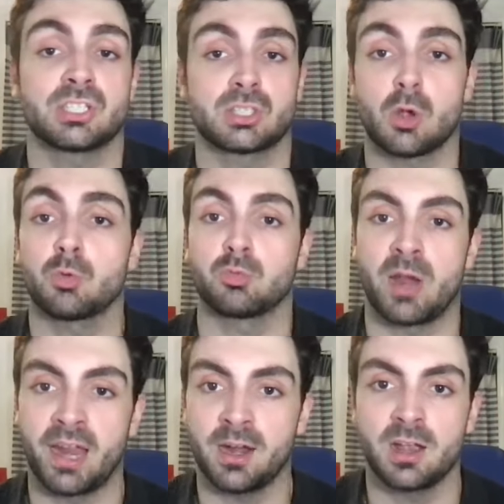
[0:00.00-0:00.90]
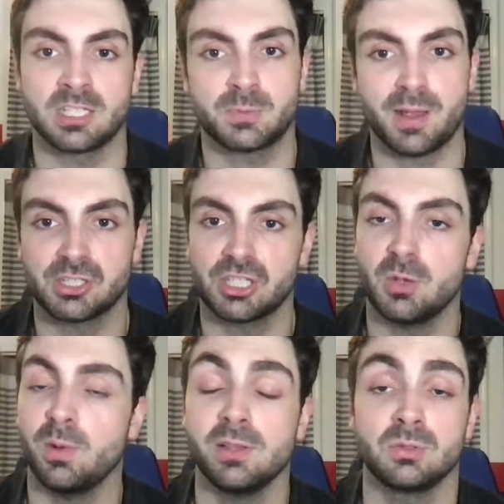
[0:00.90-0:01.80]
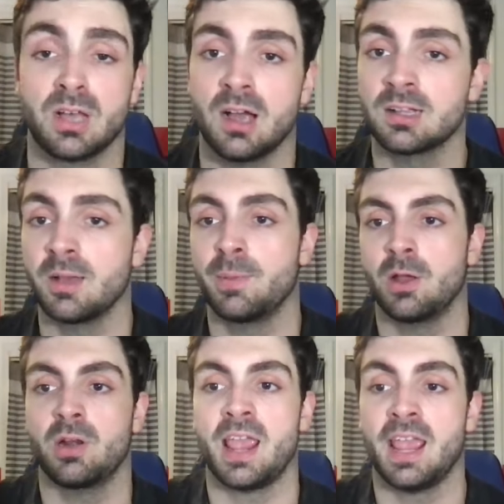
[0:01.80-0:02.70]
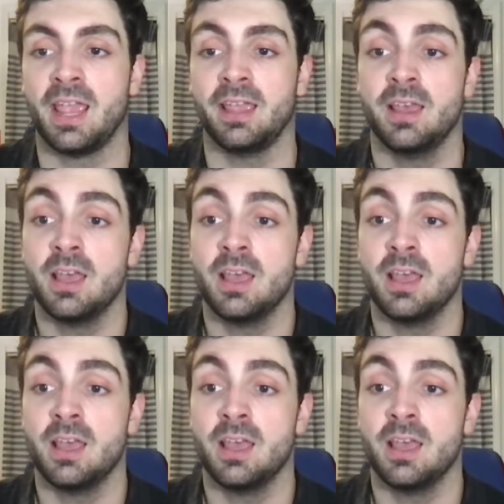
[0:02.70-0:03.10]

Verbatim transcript: so rare, especially when you talk about a